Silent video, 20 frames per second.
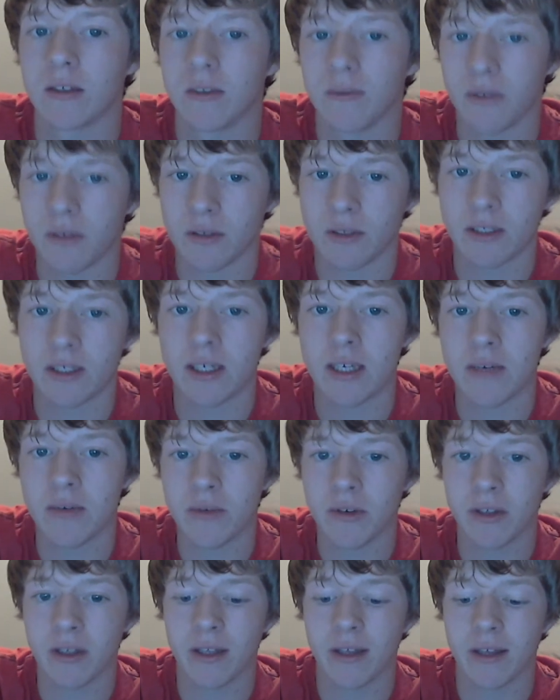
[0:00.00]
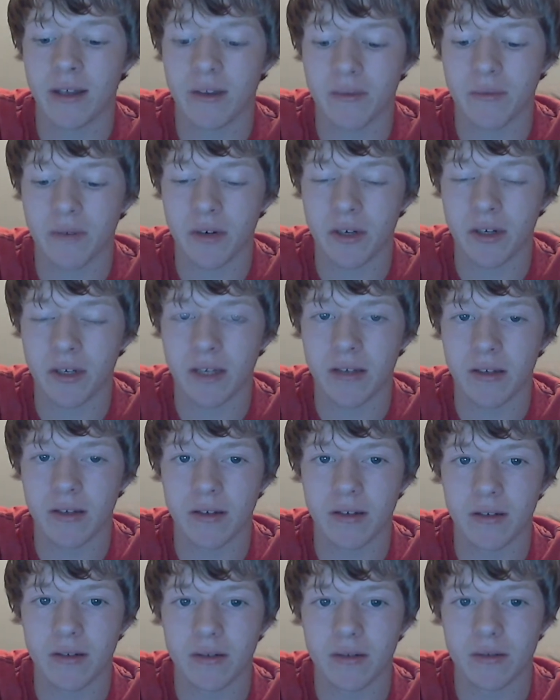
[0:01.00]
If you see one that you've already
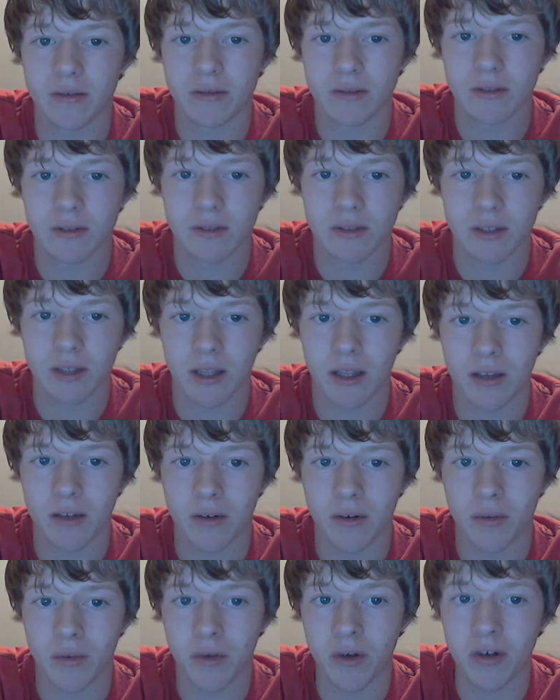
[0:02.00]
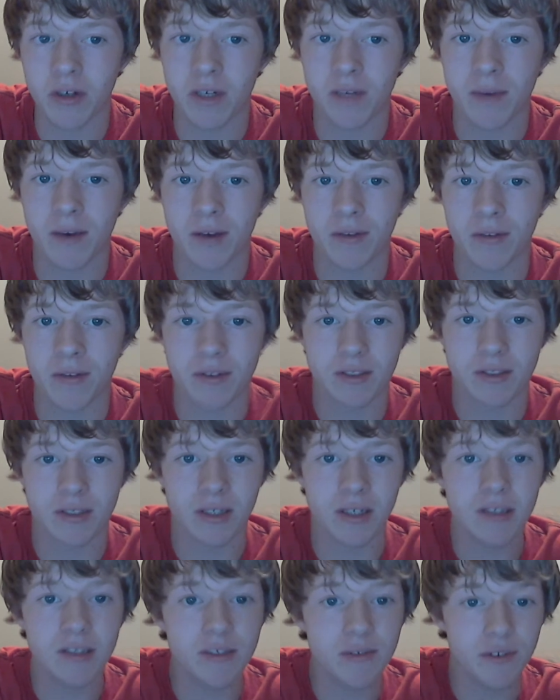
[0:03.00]
that you are wondering about, there's
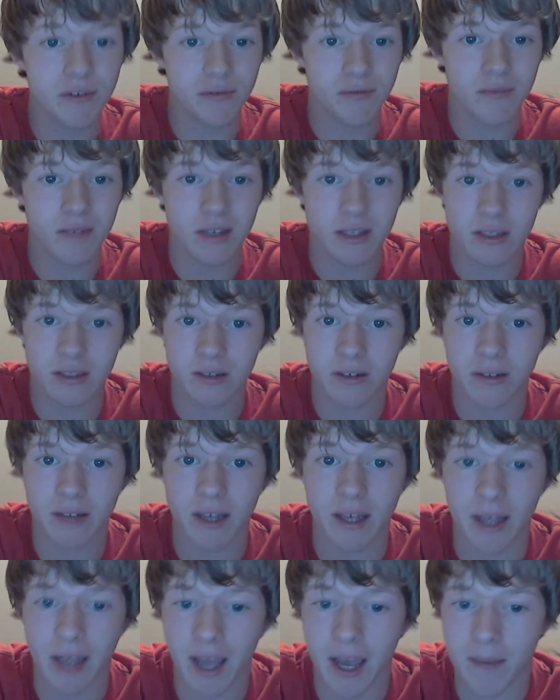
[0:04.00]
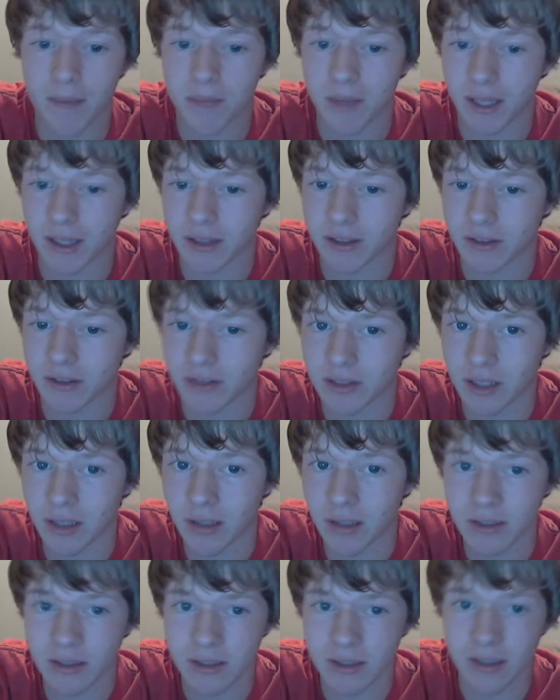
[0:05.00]
tons of information on that app. Like there's
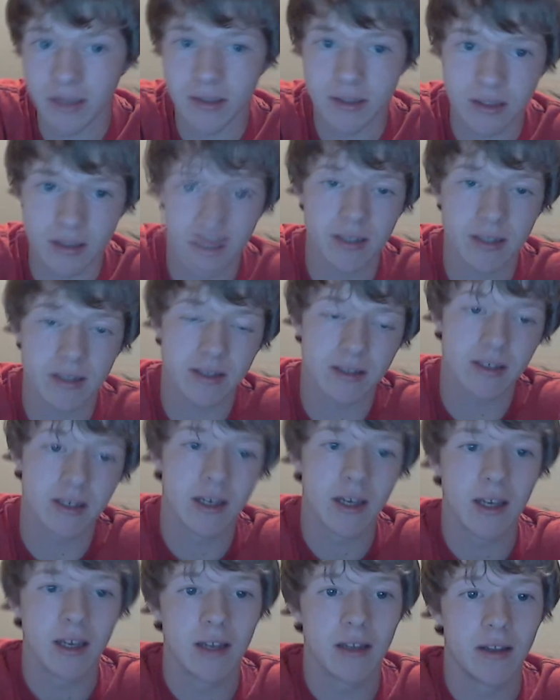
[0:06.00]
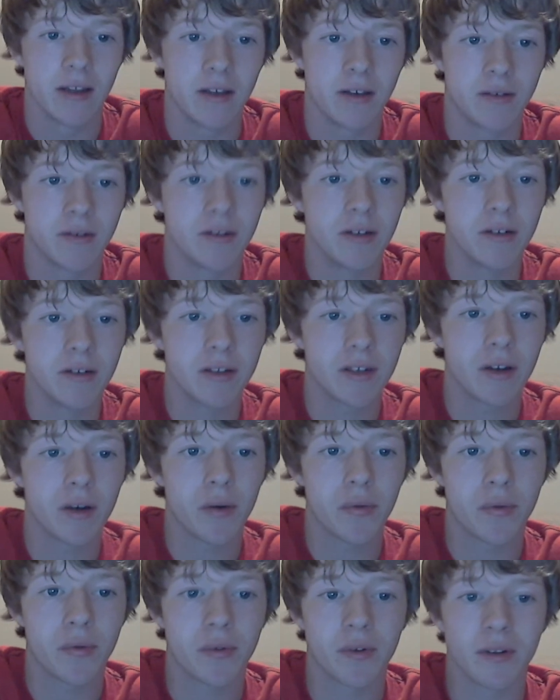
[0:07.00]
tons and tons and tons that you could literally
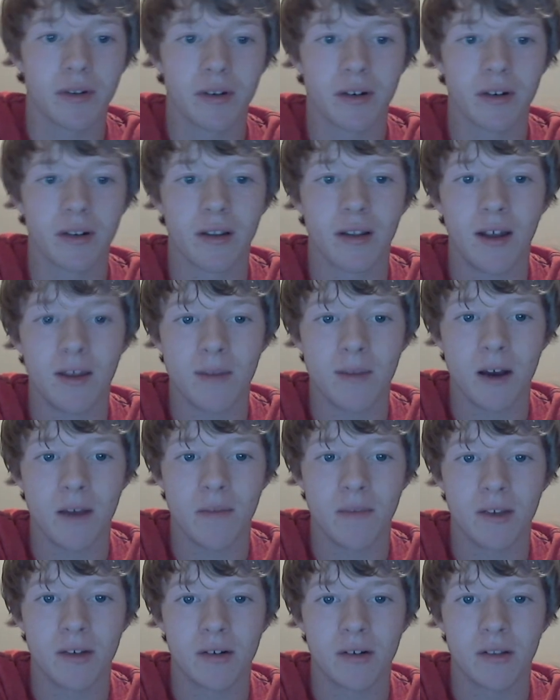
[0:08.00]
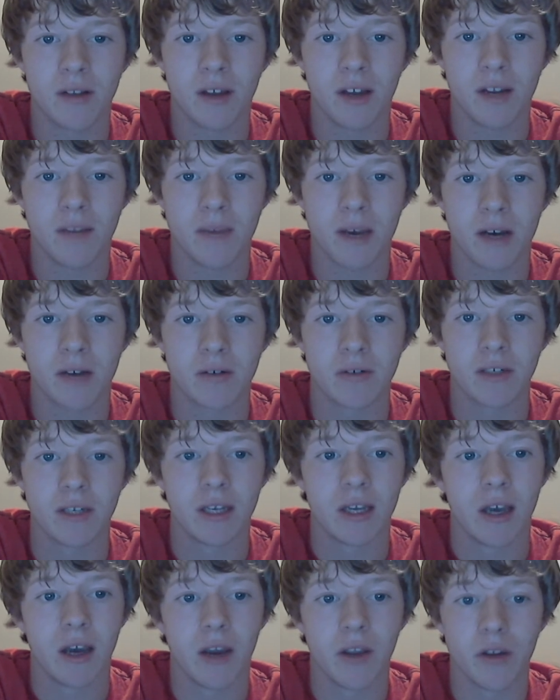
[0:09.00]
go through and learn a lot about me or a lot about
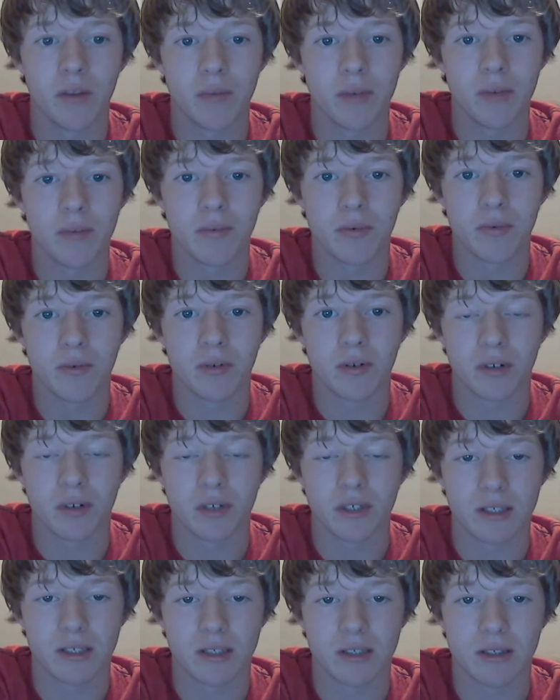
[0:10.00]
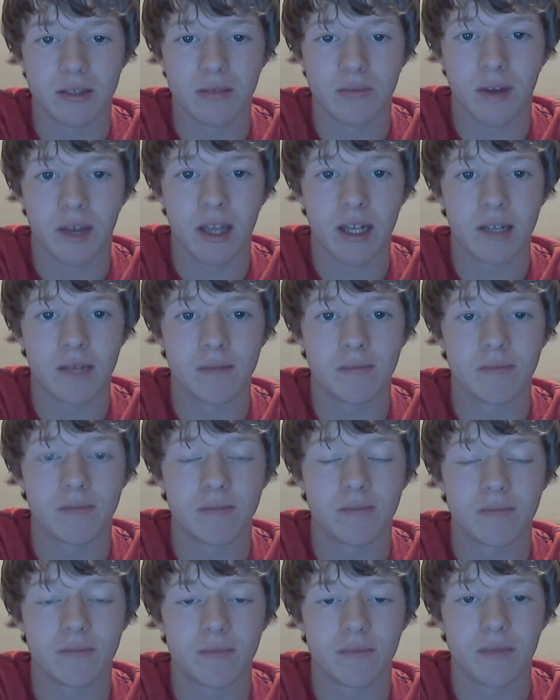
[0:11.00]
other people or just random
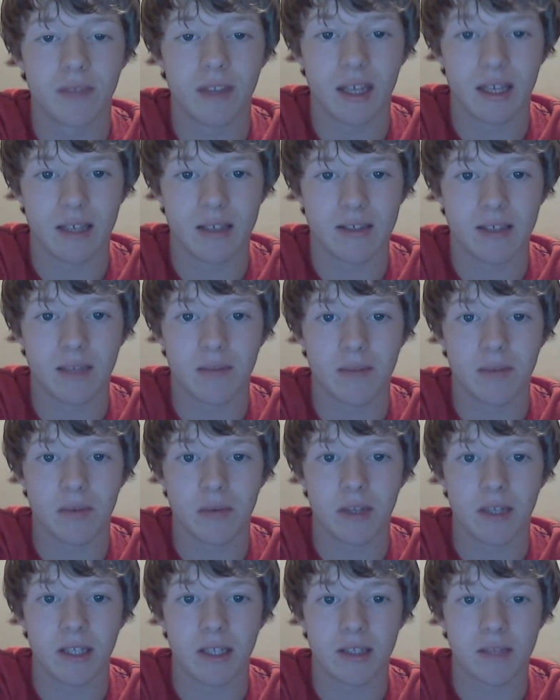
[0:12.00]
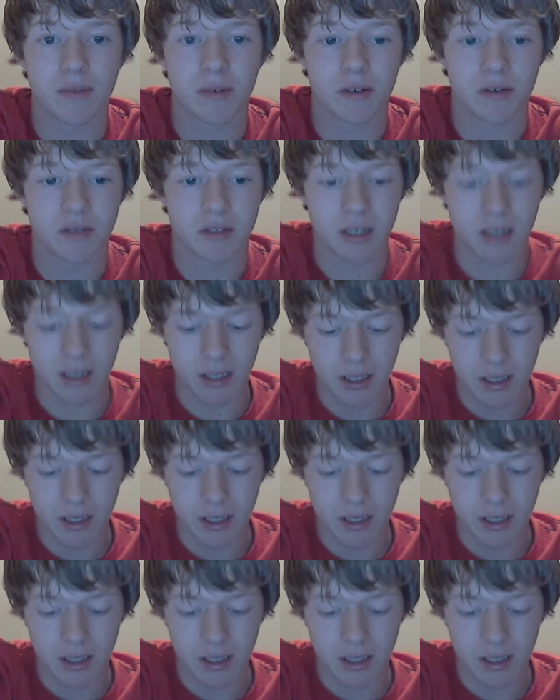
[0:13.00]
things that people like to post.